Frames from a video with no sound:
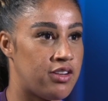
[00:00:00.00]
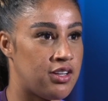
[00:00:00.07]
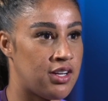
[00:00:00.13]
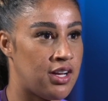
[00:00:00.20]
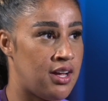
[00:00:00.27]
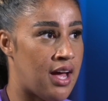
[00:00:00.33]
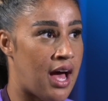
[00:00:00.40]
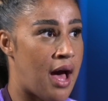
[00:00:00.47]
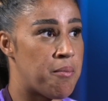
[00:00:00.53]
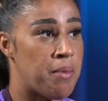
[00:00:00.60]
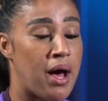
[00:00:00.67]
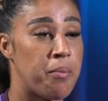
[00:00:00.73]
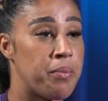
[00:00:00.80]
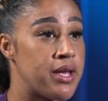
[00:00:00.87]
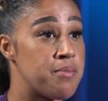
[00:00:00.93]
And I'm
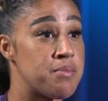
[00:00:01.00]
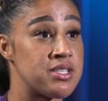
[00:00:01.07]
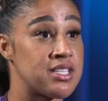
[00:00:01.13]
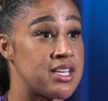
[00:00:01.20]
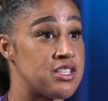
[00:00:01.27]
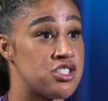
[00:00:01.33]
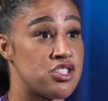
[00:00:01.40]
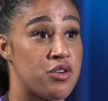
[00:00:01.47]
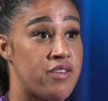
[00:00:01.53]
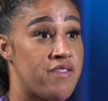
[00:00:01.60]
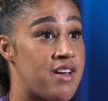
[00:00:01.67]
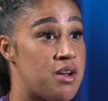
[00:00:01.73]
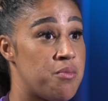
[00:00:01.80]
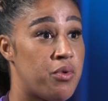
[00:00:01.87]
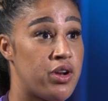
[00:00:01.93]
happy in my skin, so
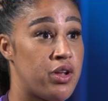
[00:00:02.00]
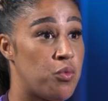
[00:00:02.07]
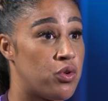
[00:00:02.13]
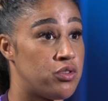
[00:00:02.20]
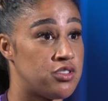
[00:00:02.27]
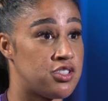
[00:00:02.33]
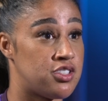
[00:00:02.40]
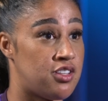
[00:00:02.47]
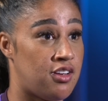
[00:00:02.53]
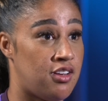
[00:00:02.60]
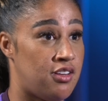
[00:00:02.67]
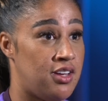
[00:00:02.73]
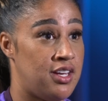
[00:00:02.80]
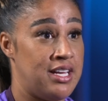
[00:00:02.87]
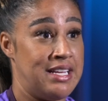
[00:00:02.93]
if anybody wants
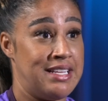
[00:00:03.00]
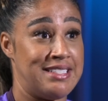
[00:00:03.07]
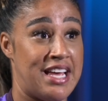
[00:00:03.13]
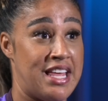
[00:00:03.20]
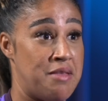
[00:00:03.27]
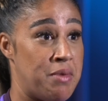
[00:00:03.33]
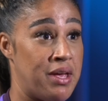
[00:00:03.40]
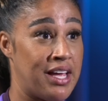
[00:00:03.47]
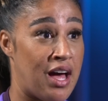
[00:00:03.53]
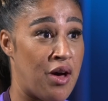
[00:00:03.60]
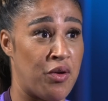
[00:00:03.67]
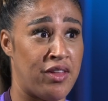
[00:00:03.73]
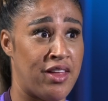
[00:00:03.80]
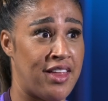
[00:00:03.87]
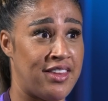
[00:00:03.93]
to take the mick
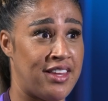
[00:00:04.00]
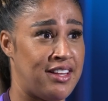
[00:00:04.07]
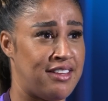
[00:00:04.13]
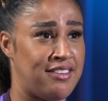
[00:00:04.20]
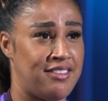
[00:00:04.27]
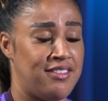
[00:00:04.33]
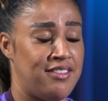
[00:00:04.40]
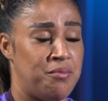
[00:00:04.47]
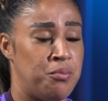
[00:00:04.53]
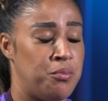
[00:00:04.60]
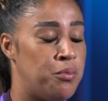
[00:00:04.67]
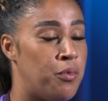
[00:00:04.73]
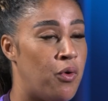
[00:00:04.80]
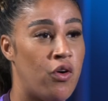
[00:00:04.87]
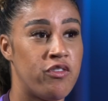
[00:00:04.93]
out of that, then
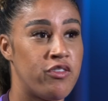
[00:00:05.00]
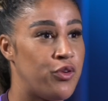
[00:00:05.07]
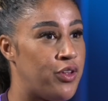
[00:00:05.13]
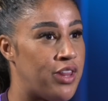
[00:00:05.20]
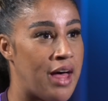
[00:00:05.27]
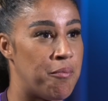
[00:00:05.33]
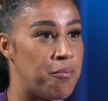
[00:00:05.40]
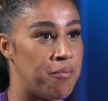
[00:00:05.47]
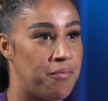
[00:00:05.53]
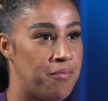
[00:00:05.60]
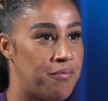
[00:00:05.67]
more fool them.